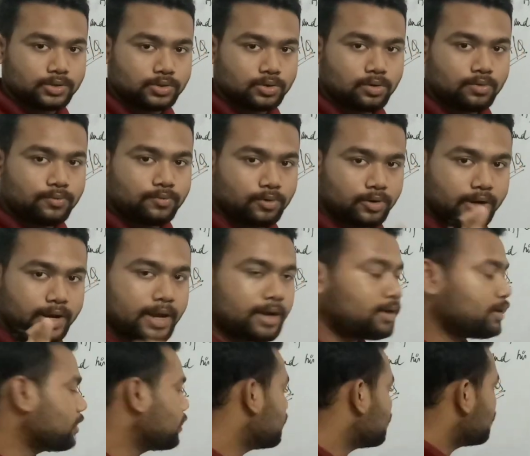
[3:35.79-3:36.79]
So for
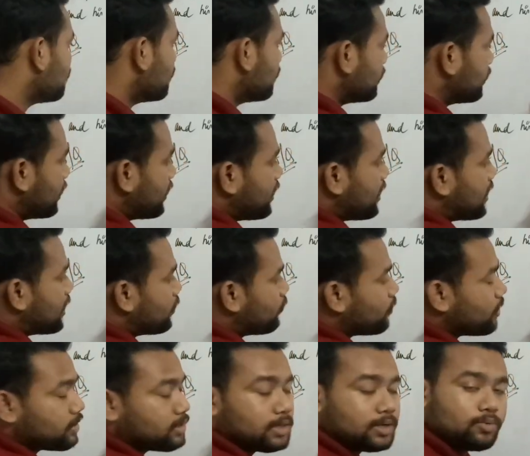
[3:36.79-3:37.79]
that the
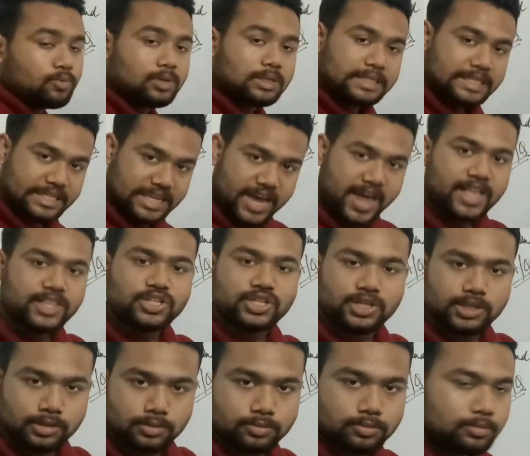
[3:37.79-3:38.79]
equation will
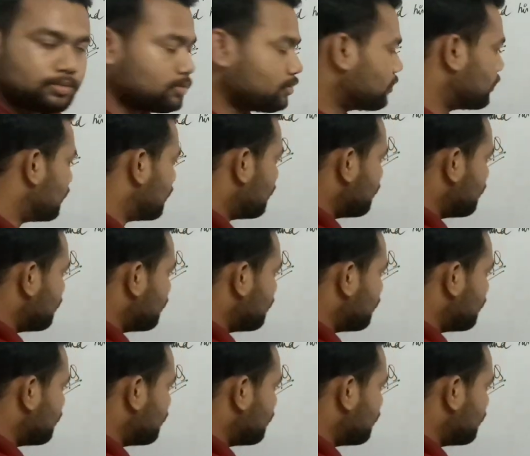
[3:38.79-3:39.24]
change into